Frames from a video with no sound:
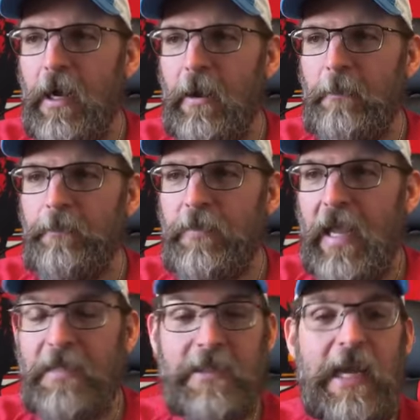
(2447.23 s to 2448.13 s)

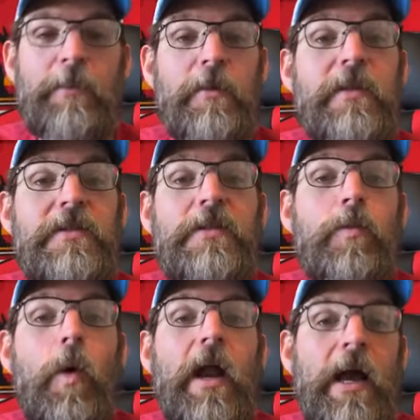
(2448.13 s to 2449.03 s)
As a gamer, this
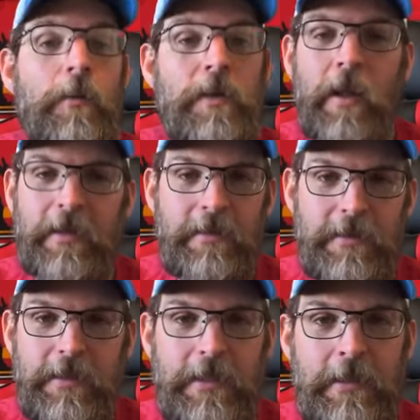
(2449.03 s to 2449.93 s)
is what I would like
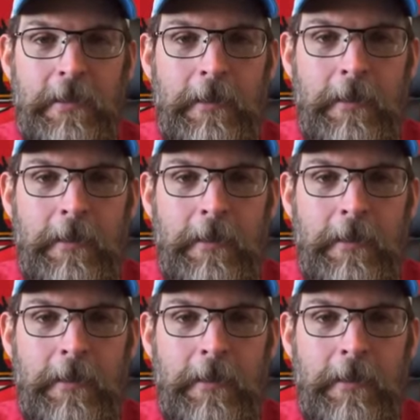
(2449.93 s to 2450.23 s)
to see.